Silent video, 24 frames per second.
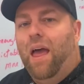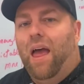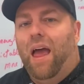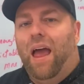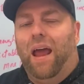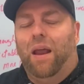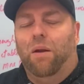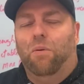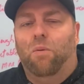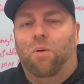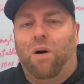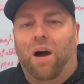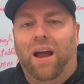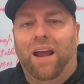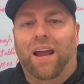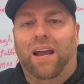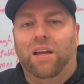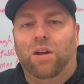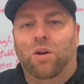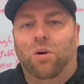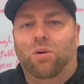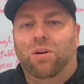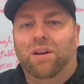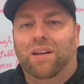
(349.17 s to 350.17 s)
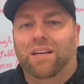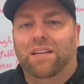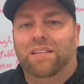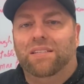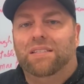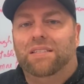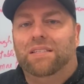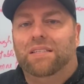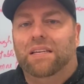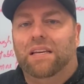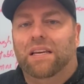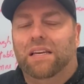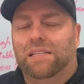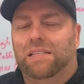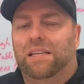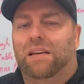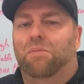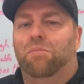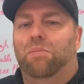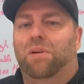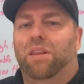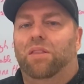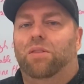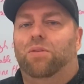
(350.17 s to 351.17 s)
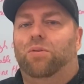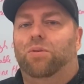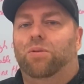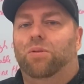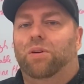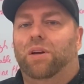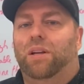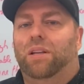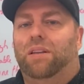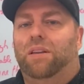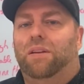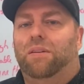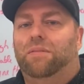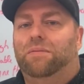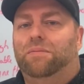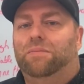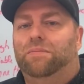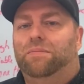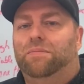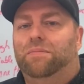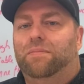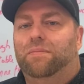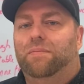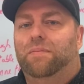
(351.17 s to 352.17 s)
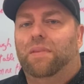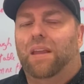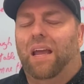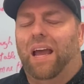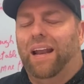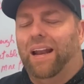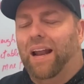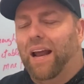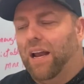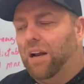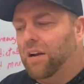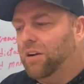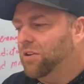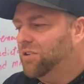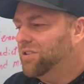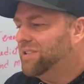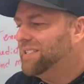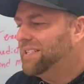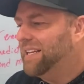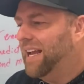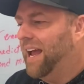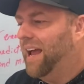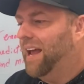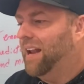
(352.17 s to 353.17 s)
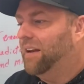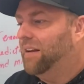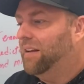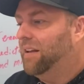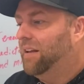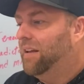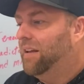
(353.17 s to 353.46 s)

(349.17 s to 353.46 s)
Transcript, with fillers: And why I know this is I've been through it and I understand